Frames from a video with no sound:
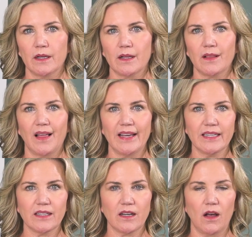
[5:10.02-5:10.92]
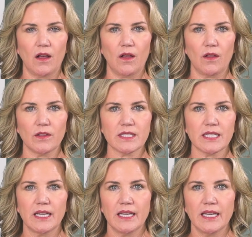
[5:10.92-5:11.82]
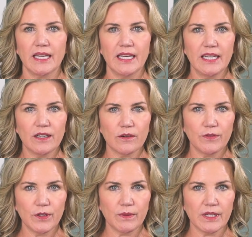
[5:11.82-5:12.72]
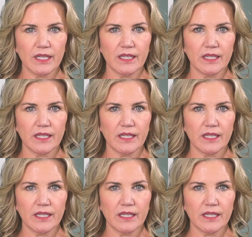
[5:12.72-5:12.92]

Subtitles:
Client calls, interviewing